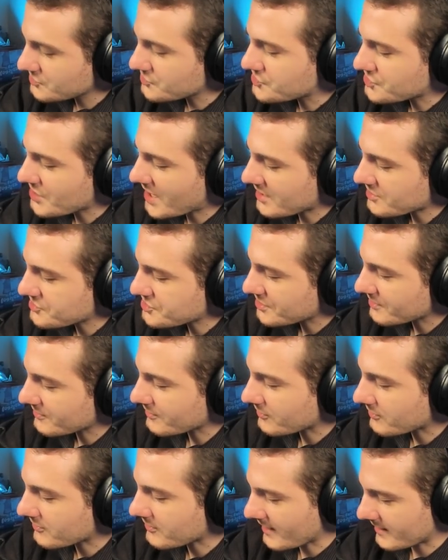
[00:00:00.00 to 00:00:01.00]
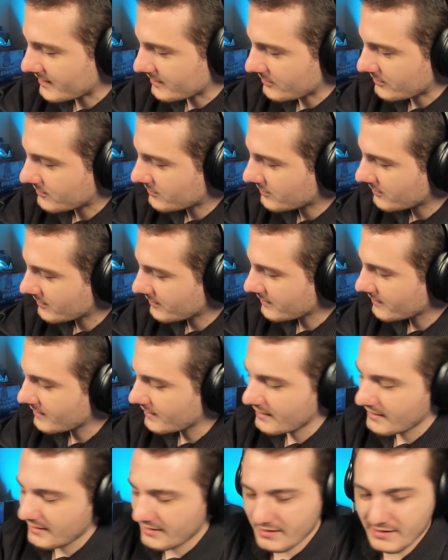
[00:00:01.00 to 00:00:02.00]
injection sites
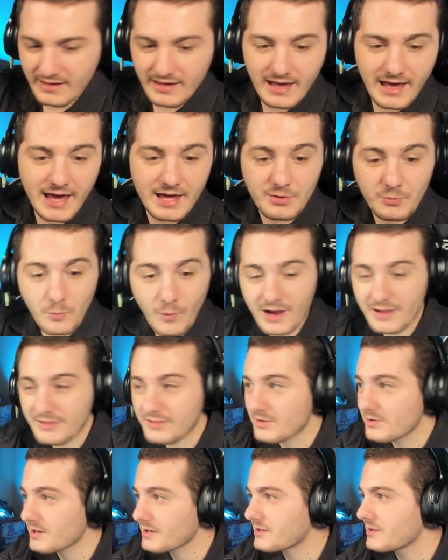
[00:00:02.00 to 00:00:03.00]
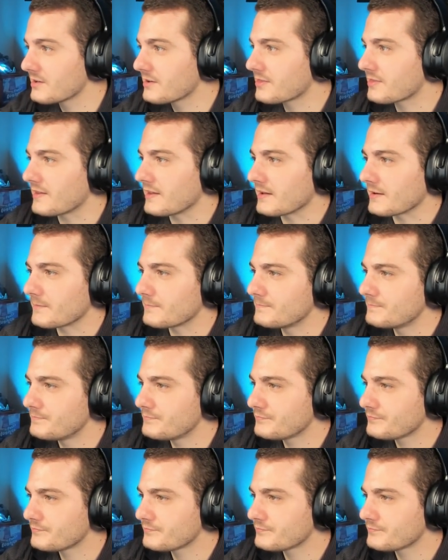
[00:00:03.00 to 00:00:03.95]
and why they're a good thing.